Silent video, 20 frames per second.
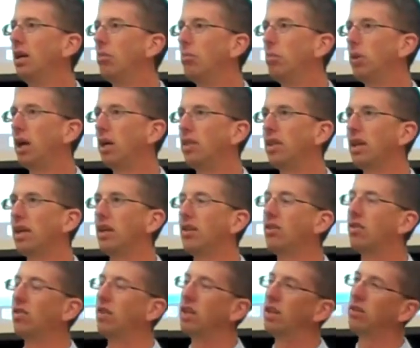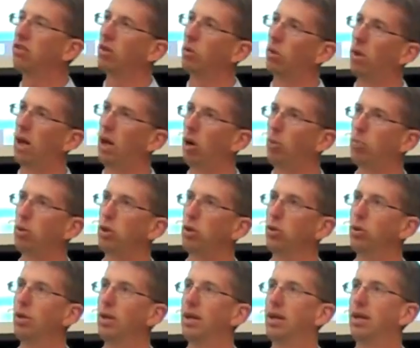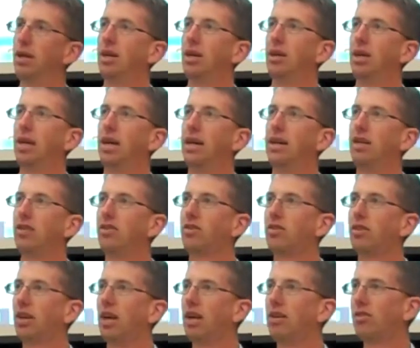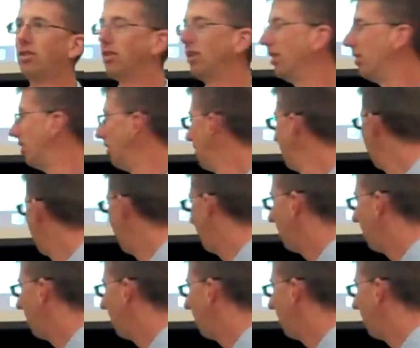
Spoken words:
But I think it's things that will help you, and it's as little.